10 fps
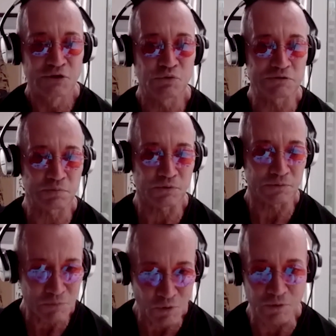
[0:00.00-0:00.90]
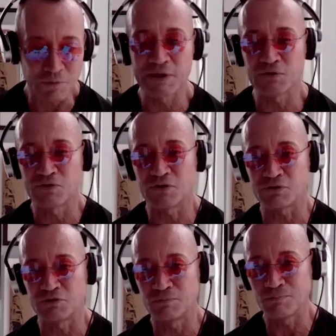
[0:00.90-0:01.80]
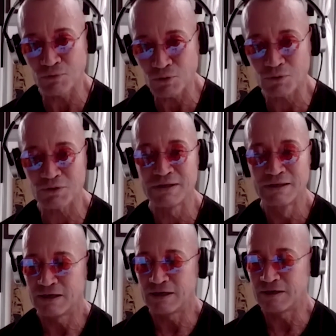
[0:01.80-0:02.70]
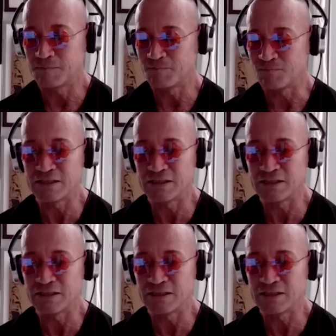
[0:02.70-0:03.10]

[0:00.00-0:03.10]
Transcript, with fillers: to explore more, because there is more um,